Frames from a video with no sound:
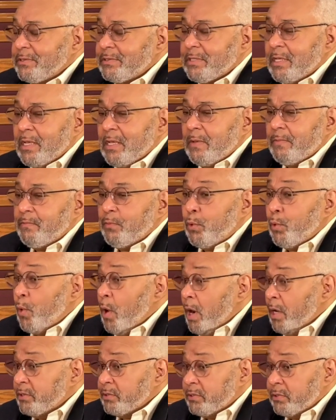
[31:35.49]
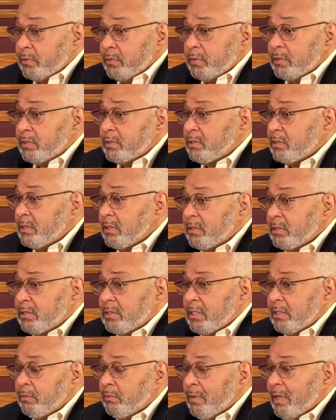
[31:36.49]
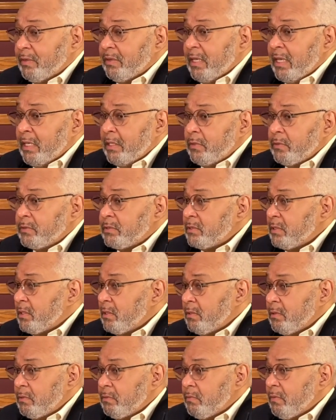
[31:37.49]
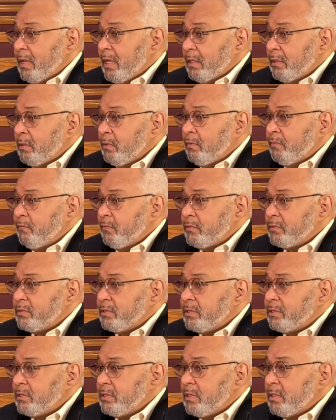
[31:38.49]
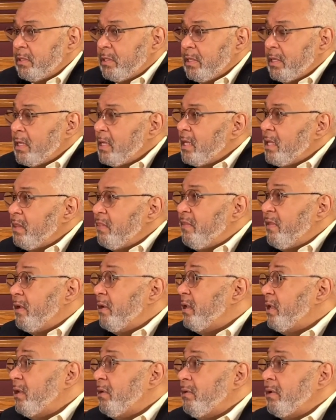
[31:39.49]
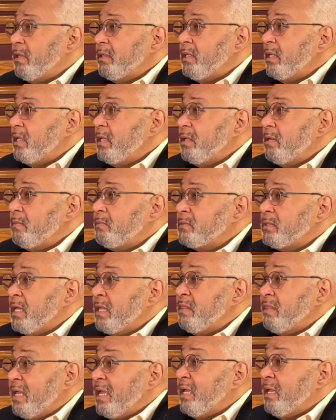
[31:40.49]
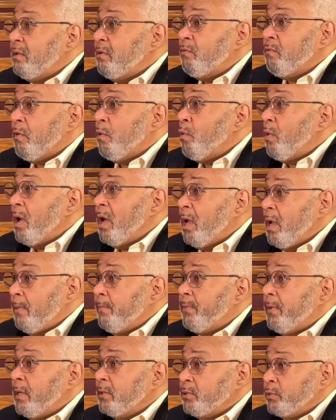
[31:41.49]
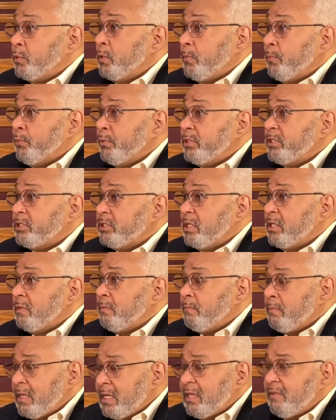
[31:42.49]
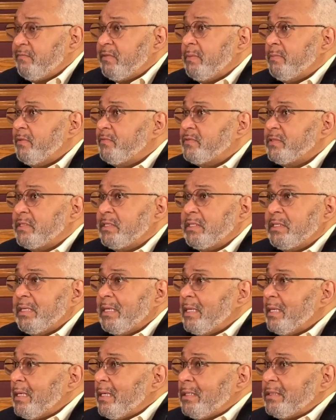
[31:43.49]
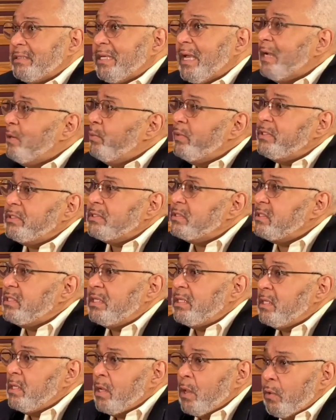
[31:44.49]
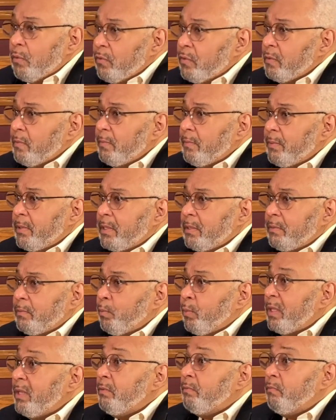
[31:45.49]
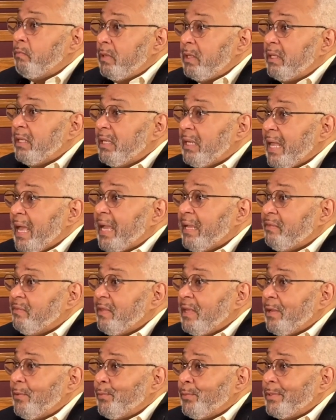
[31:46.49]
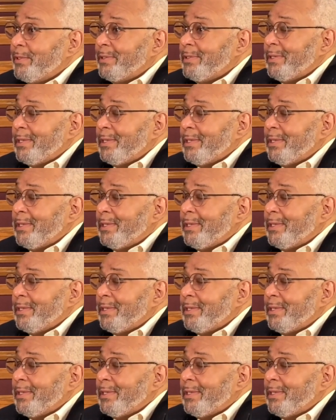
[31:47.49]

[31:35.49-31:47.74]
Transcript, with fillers: come, who are students at uh, throughout the A U Center and throughout the universities here, they're hearing the hymns and mm-hmm. they grow up to appreciate mm-hmm. them. Many Absolutely. Of them have said, "Doc, we just didn't know them, but we right. really liked that one."